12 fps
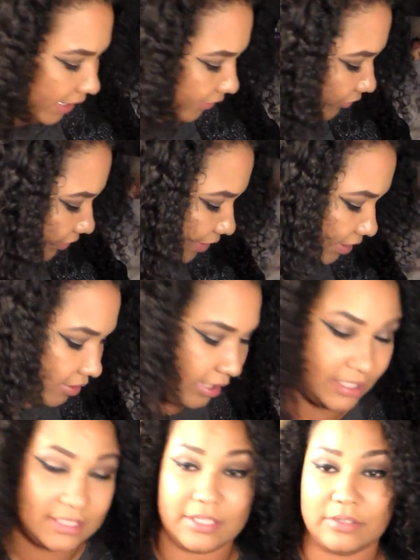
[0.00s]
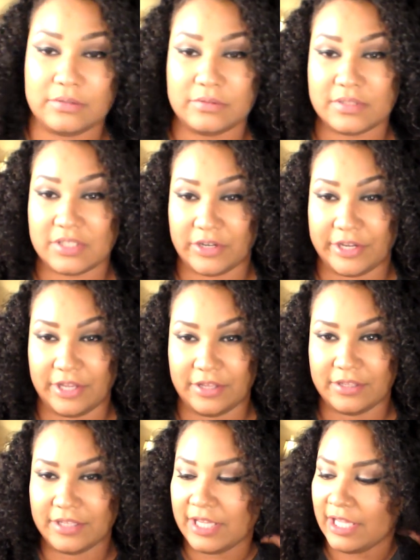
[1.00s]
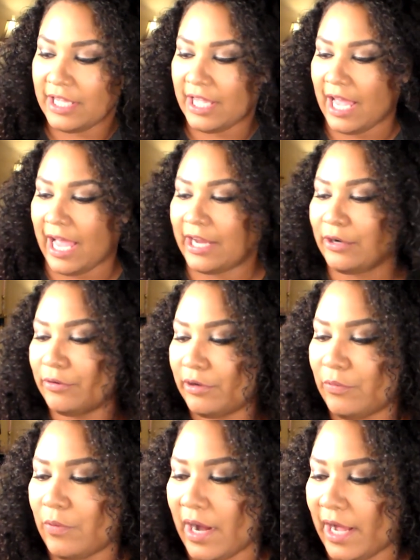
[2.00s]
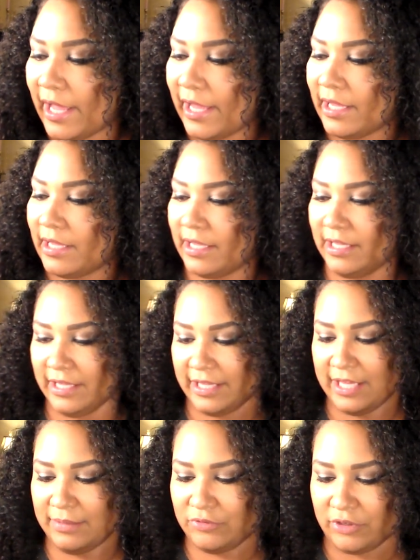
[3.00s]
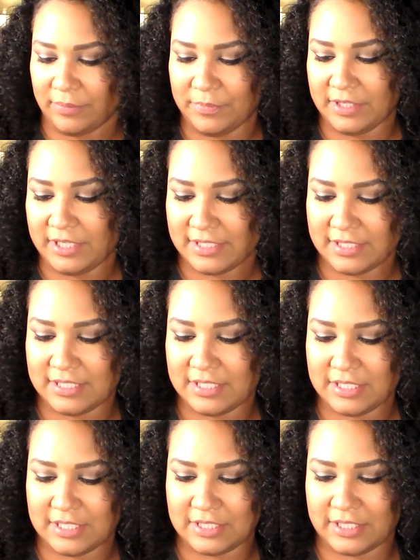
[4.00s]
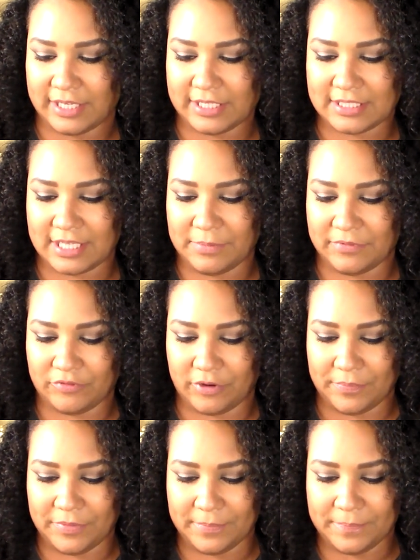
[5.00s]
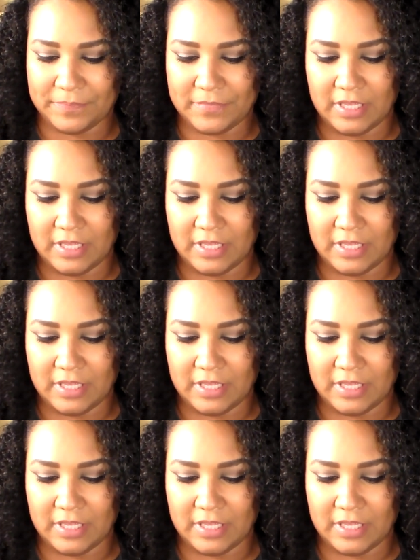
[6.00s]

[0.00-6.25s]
Everything. Okay, so sorry y'all. I don't know why I keep dropping these. This is the second time I've dropped them.